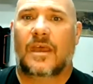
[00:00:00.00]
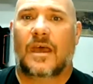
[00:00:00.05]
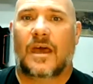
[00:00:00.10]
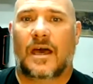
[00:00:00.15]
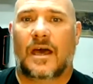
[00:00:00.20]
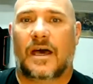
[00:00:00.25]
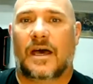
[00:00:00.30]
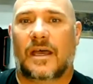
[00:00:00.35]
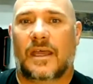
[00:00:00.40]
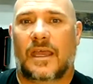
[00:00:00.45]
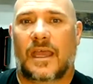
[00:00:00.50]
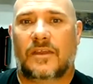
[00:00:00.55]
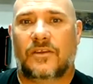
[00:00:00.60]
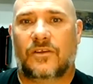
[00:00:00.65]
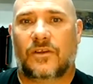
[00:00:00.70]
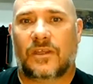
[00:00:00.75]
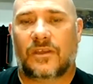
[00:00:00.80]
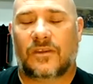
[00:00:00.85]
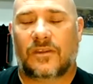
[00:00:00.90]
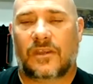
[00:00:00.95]
and
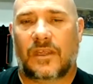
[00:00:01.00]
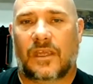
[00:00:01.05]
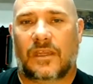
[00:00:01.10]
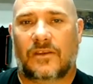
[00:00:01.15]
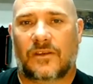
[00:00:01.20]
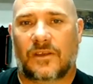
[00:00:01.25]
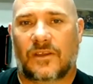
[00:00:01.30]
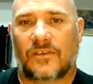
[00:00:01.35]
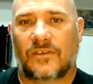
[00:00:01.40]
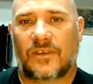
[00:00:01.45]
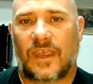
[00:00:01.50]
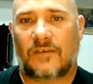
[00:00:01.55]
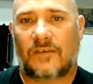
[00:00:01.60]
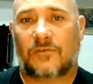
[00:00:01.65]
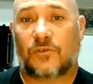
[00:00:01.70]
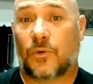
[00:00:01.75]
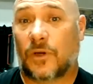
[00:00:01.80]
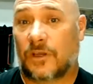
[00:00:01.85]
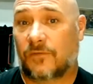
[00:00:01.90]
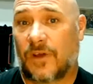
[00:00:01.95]
you can save
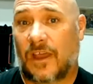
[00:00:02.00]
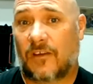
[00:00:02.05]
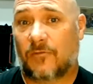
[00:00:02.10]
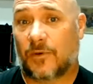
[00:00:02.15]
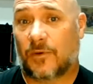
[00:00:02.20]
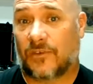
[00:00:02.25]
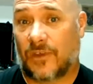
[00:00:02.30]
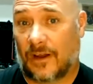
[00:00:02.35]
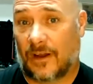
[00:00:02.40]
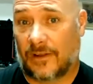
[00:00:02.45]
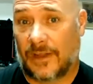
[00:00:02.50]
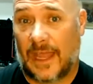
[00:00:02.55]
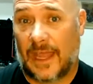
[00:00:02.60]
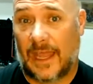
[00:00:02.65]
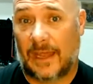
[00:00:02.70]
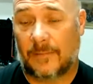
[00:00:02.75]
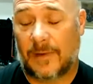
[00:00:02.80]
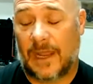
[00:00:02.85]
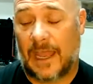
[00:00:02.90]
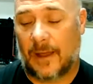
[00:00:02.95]
25% on that.
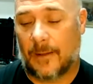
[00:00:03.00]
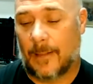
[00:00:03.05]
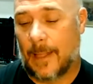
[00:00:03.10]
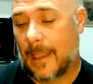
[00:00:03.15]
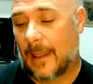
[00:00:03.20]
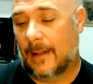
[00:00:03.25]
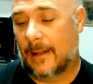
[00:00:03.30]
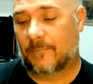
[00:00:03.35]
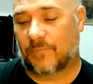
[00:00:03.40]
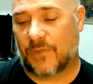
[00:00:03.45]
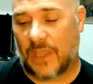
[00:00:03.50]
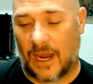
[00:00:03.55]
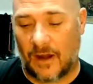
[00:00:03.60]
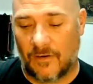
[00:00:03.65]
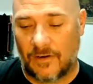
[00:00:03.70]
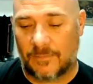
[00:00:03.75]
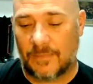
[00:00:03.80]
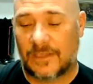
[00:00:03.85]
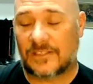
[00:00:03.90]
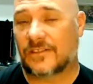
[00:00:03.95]
Now, I
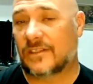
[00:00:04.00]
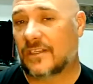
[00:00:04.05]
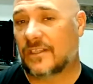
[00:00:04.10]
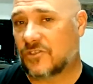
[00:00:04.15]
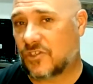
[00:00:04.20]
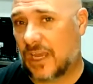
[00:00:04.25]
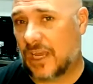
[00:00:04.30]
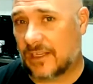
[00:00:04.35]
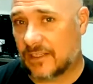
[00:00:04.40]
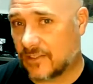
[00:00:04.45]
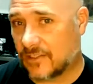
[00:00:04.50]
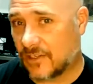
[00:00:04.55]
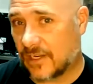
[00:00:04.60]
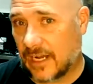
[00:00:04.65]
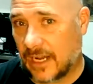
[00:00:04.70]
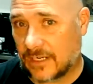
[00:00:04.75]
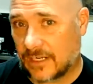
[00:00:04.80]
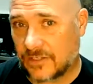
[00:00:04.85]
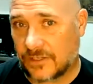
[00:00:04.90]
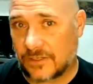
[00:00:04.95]
already mentioned the challenge
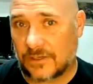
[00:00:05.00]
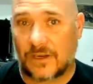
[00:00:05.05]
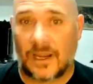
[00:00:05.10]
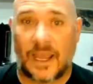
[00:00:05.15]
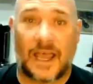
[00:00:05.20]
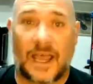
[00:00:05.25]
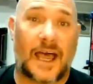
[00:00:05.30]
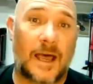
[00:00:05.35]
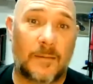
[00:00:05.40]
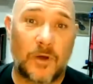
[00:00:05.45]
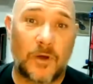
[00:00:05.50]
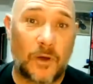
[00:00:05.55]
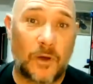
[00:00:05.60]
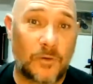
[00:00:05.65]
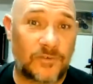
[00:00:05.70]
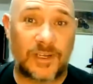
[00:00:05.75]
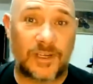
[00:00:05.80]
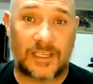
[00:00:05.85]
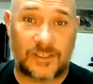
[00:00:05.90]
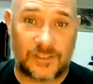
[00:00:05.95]
connection. I'm
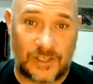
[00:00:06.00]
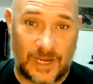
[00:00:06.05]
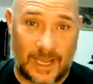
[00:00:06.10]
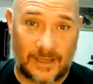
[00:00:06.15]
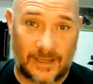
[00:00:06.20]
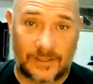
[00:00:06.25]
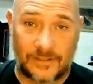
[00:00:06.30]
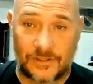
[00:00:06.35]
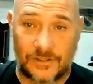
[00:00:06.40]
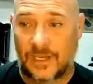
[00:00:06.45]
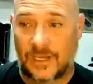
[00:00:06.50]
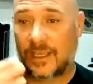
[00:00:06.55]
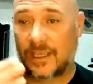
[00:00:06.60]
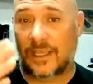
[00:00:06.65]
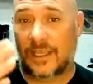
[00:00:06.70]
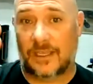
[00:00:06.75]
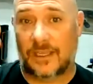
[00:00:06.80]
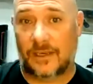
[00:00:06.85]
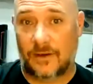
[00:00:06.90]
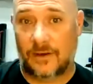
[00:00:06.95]
hosting a challenge
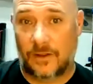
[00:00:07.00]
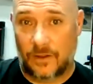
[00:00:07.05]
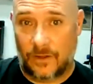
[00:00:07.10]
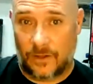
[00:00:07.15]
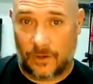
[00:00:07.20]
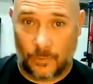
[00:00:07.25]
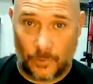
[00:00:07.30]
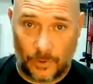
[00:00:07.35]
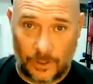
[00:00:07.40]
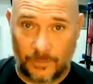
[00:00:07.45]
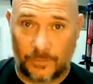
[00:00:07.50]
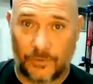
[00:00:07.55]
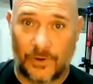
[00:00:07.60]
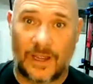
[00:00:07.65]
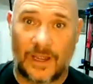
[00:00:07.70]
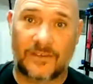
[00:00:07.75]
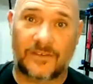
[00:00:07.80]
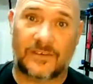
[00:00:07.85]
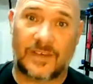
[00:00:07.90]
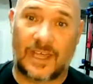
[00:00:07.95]
in
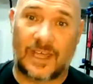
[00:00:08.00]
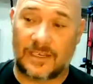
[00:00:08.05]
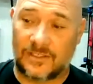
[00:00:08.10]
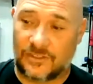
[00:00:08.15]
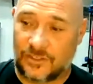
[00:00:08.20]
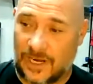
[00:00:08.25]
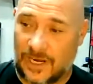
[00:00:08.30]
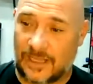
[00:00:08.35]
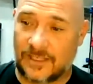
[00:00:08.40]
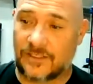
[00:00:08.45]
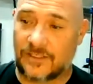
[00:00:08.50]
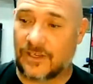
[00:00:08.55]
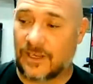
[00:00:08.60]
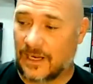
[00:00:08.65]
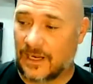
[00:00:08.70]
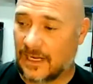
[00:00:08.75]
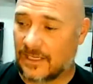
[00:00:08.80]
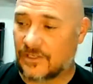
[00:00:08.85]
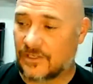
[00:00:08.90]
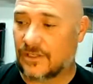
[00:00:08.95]

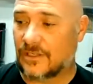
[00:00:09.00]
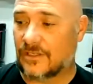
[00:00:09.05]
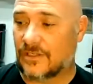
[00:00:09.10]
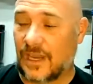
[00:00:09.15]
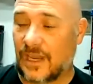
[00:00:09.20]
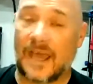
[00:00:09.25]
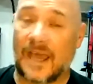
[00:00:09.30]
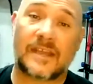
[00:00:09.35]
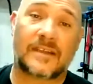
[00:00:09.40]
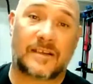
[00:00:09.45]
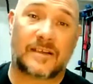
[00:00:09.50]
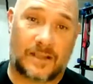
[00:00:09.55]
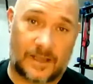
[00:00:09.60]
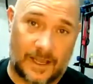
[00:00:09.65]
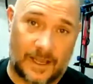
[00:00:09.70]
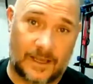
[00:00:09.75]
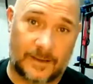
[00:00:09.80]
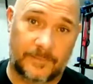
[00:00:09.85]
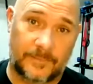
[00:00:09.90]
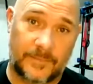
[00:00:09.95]

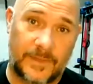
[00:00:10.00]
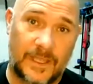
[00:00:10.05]
wordpress.challengeconnection.com.